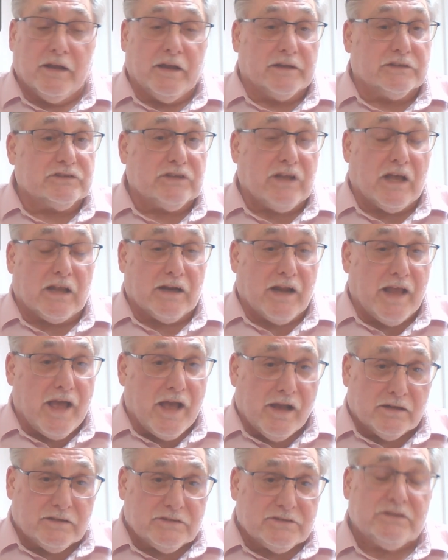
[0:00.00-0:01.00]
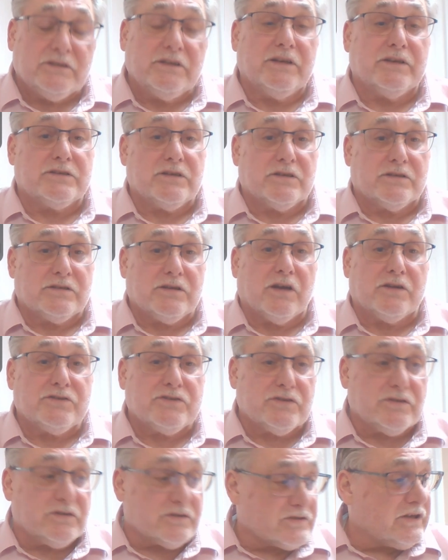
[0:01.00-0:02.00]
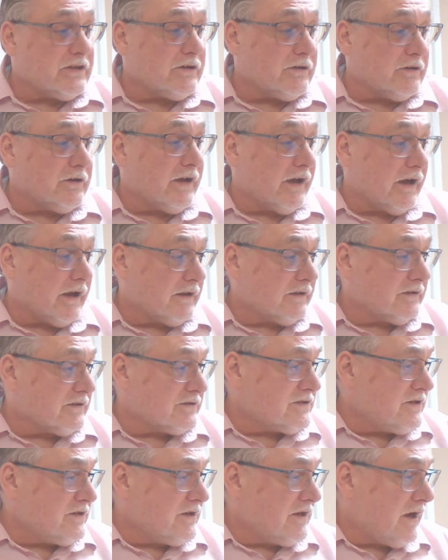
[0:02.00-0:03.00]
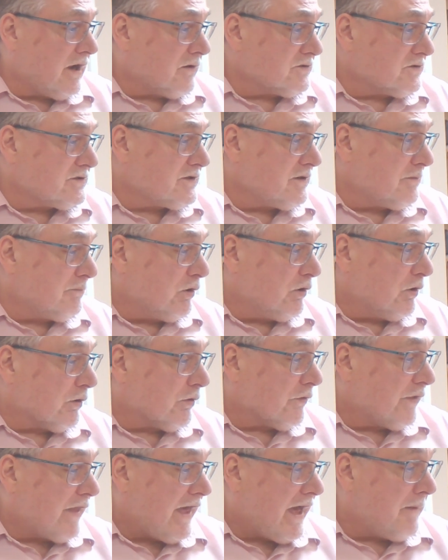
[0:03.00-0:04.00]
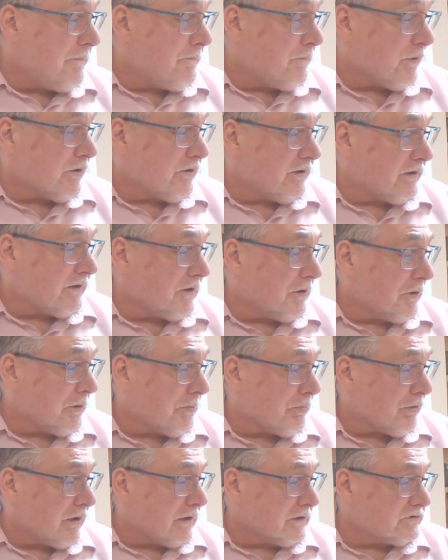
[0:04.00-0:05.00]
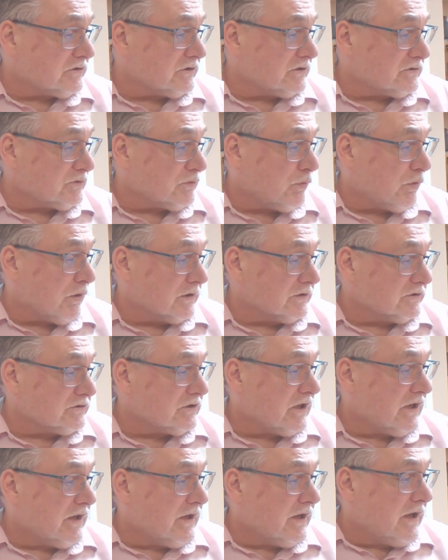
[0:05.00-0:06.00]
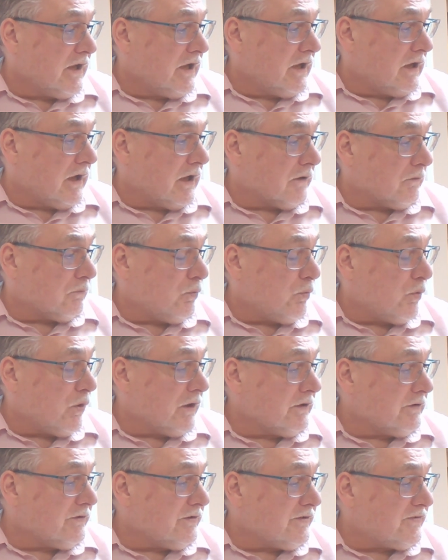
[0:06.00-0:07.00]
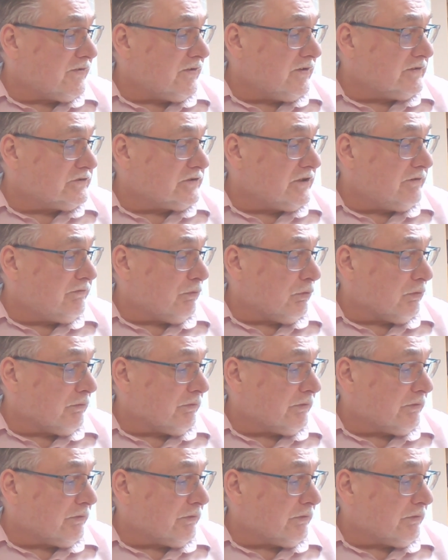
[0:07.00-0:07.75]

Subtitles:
It's not an X, it's a touch the center dot to see how similar that particular process was. On one of the CZ